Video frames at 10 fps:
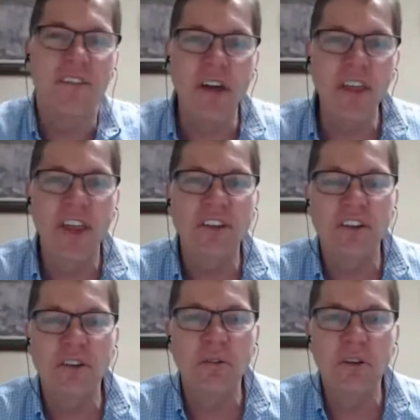of all the things you're
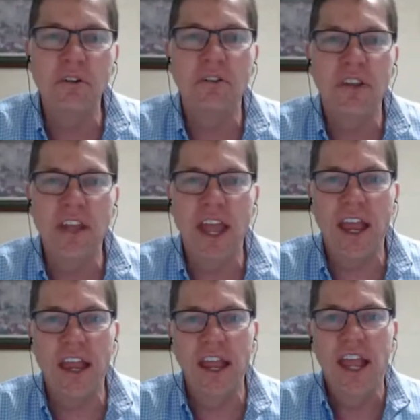doing during the
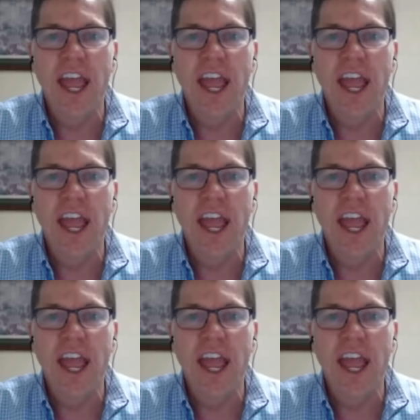day,